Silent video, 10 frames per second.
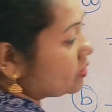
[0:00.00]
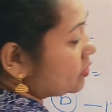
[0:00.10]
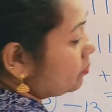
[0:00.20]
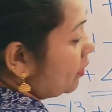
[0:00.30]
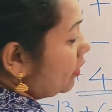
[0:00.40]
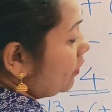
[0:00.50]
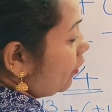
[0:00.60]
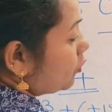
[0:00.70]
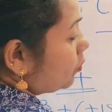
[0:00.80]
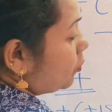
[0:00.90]
symbol we
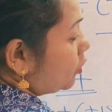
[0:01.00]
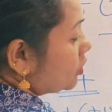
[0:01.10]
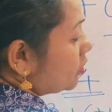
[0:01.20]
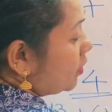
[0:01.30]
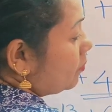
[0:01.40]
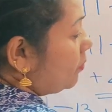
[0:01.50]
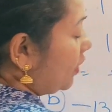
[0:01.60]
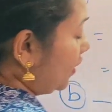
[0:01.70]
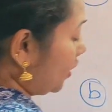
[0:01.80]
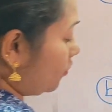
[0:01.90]
have to put?
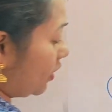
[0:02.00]
Bigger